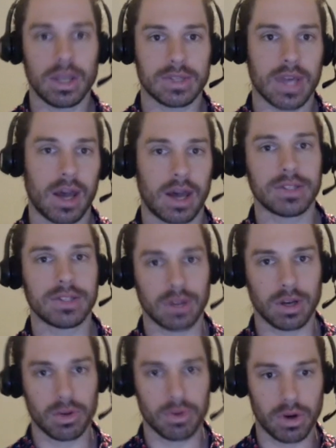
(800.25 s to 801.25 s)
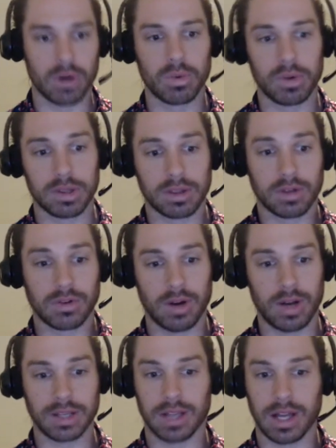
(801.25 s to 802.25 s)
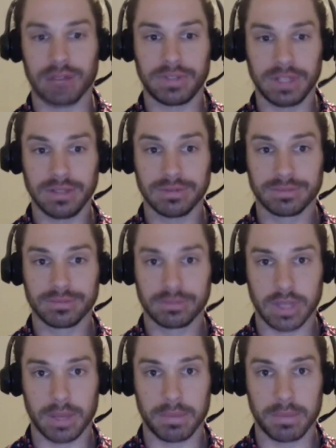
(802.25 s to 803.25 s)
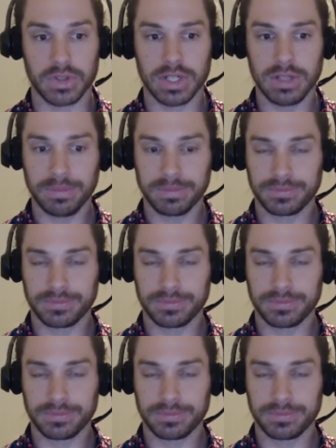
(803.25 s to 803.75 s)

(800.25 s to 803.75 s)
It's hard to go wrong with crying laughing emoji.